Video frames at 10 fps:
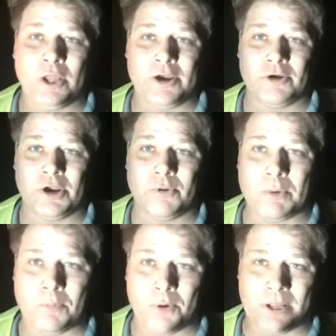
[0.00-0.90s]
Baker here
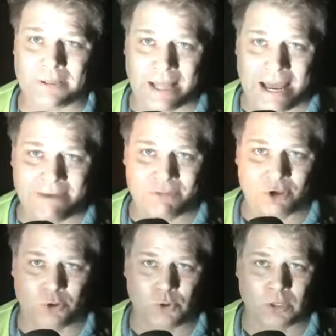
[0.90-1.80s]
reporting live in
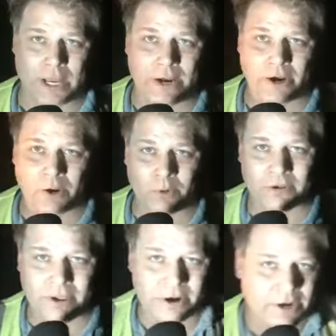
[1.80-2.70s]
the Kula area,
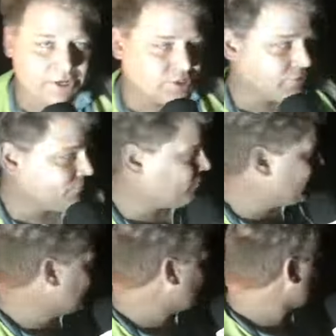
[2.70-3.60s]
where there is a fire